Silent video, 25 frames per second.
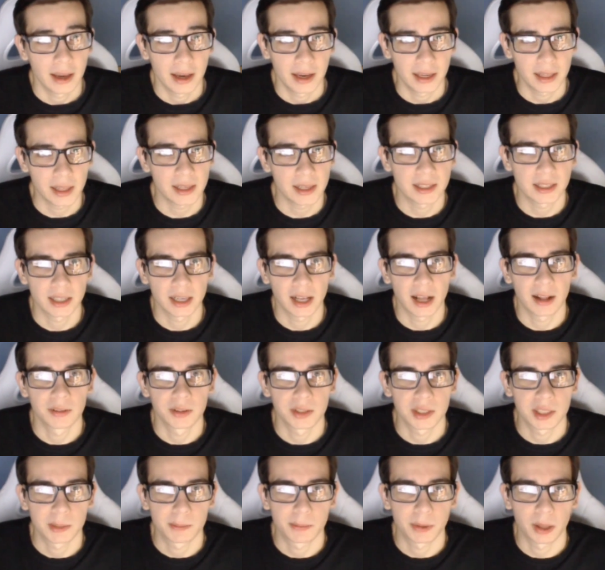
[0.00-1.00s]
Racing
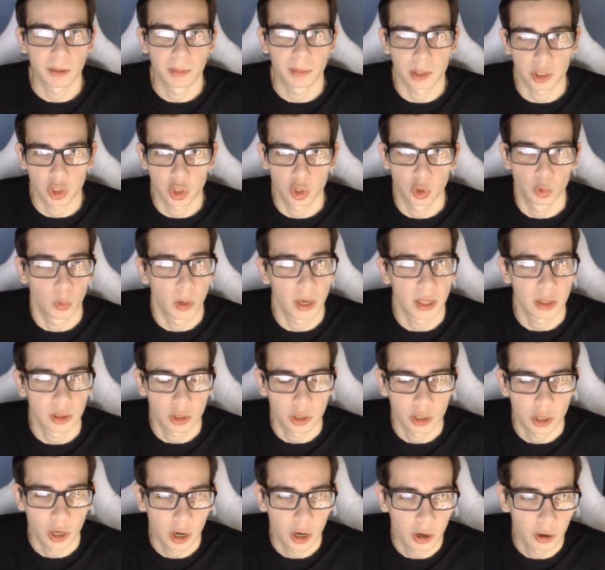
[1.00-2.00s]
Ovals is pretty much the way to
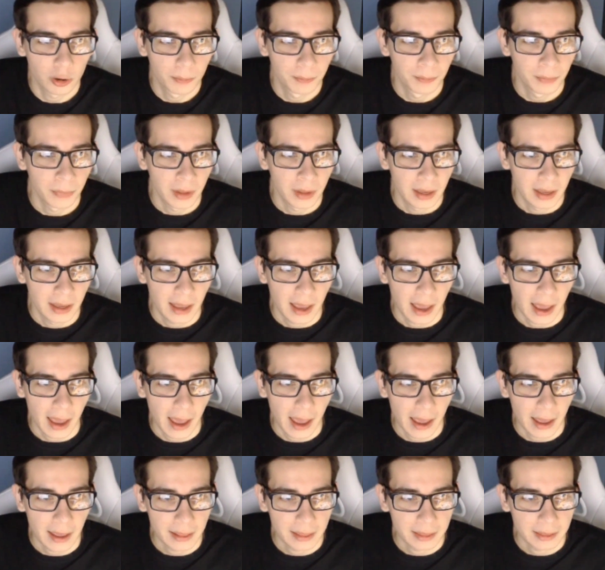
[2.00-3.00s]
go.
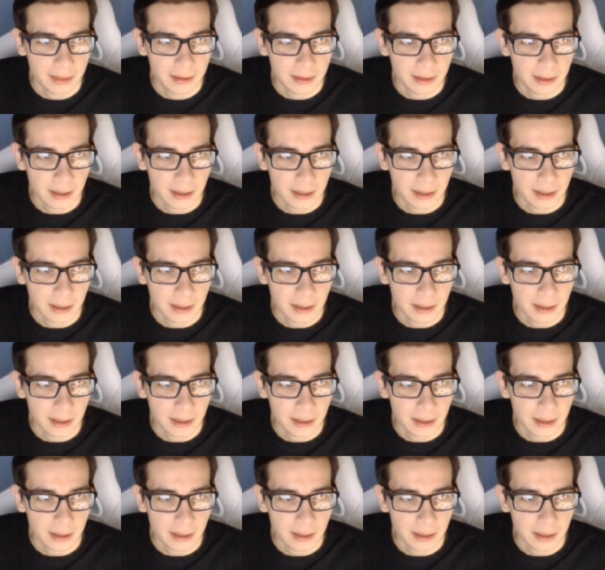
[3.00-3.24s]
And